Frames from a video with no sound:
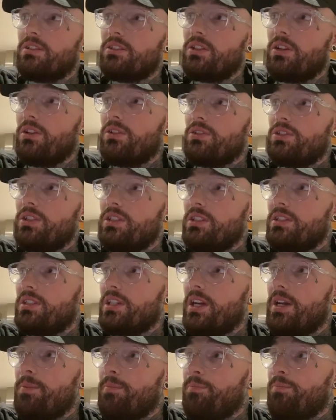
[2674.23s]
so she's
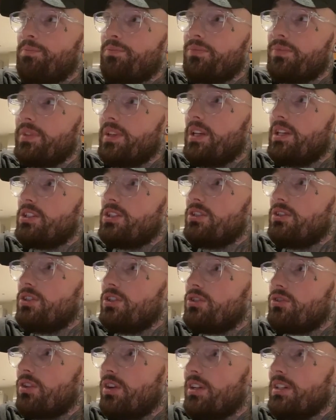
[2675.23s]

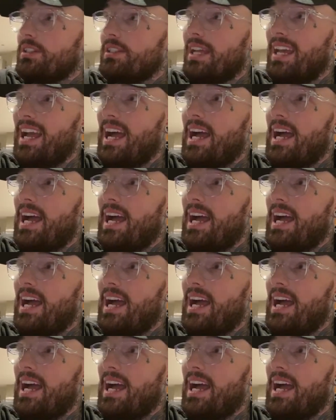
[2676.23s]
just trying to stay